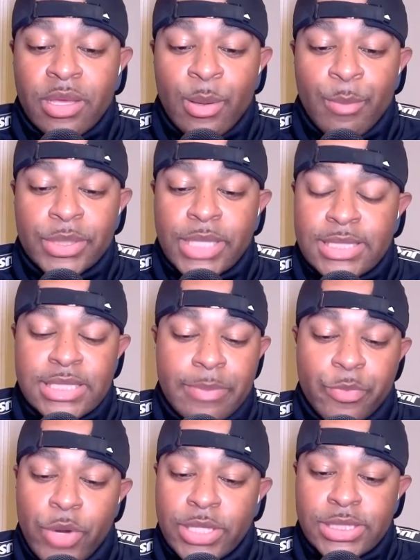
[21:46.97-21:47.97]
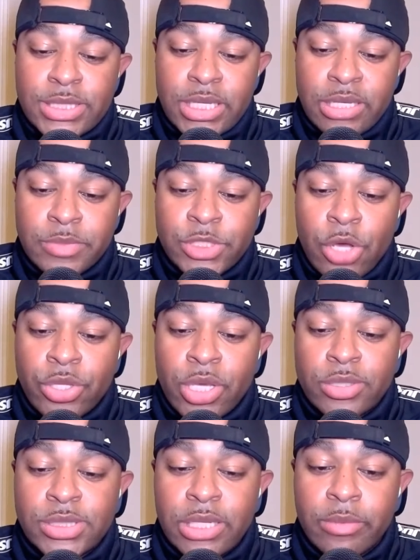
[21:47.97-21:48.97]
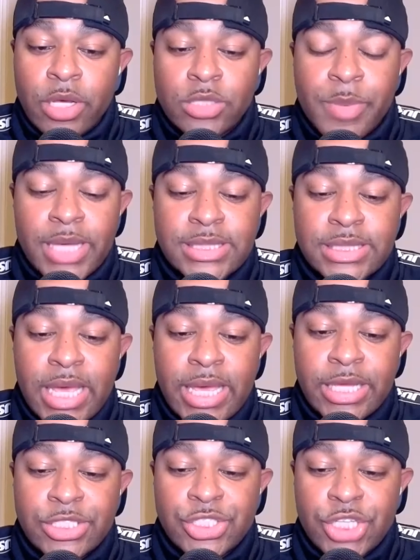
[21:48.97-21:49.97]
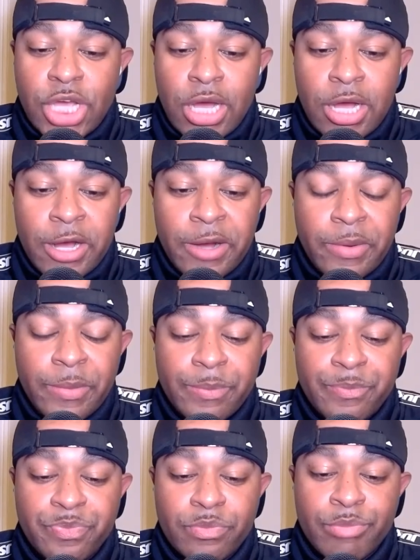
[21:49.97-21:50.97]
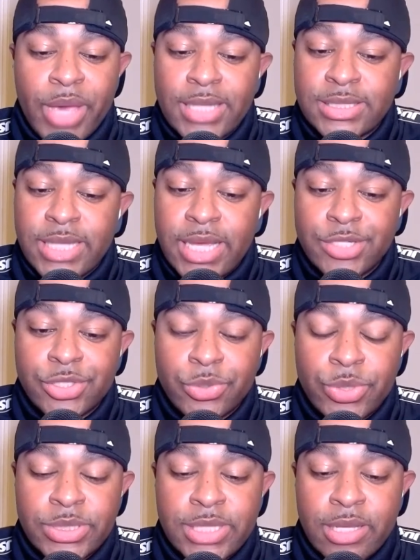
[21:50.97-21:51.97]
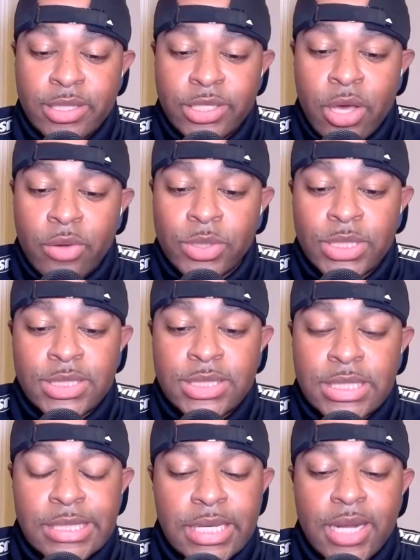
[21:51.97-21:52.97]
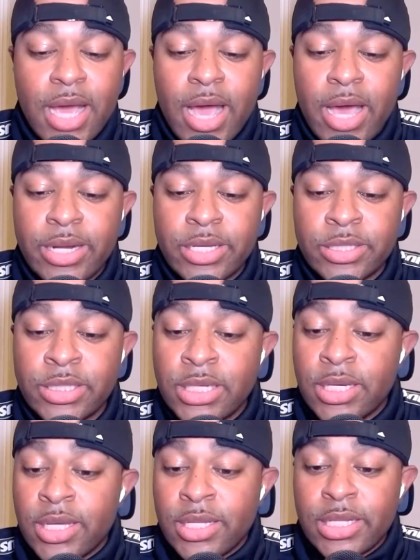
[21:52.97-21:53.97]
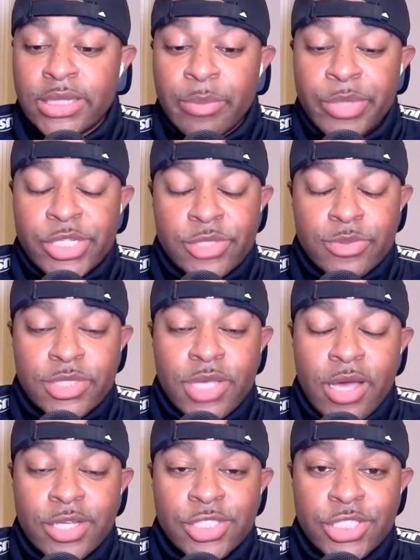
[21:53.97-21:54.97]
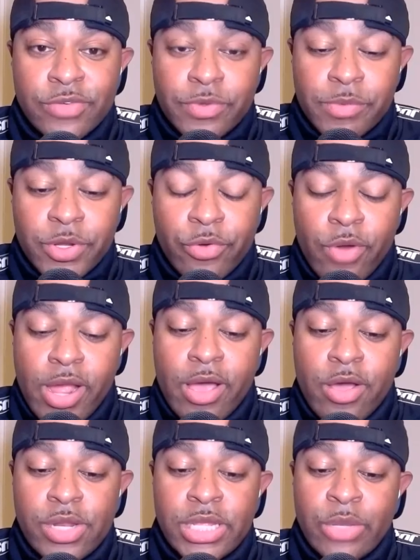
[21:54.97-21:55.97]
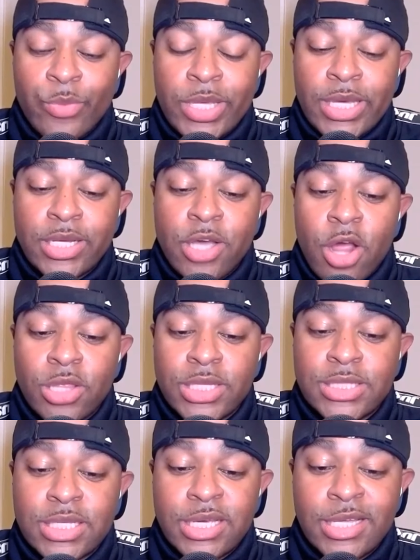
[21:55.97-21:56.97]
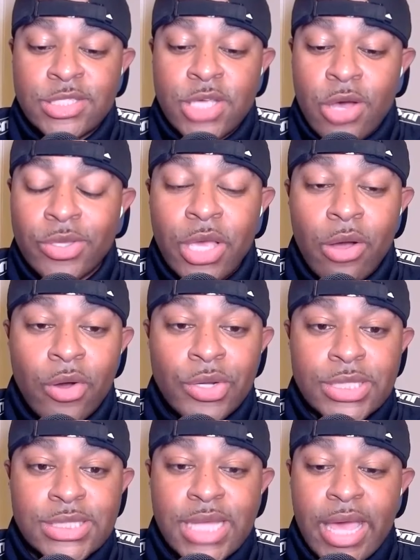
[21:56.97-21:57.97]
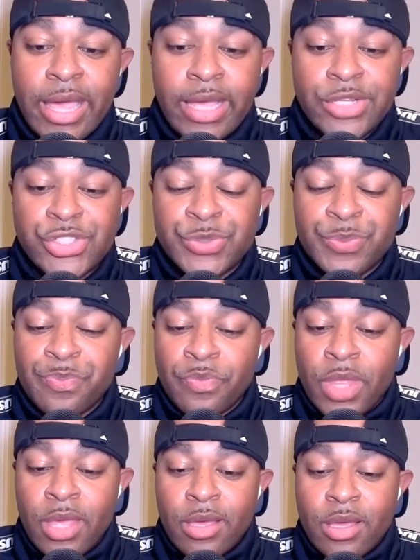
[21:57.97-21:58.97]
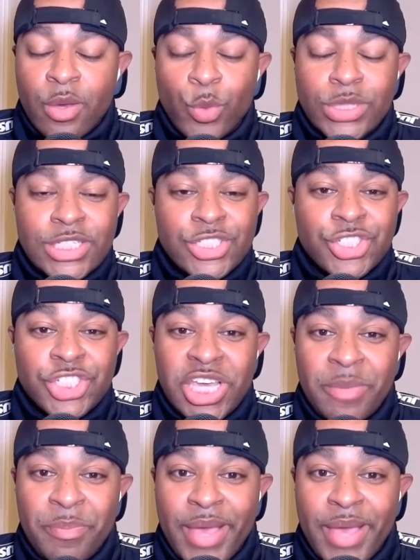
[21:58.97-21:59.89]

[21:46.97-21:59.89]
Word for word: But they separate the teams. Tokyo's team goes backstage. Um, backstage, Suki's telling Yodela, Sidney, and Ahna that them bitches was talking shit from the crowd. And then we get Carlissa and Tokyo on the stage with this cheap